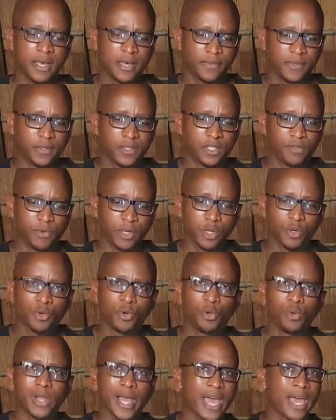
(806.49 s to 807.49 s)
there are these really
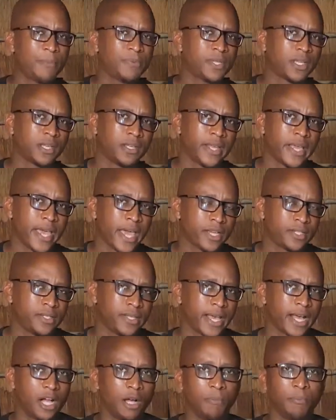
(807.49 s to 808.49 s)
cool apps that can actually
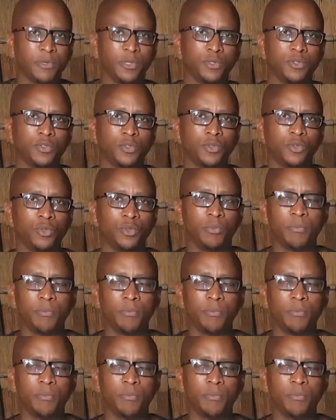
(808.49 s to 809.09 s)
help you to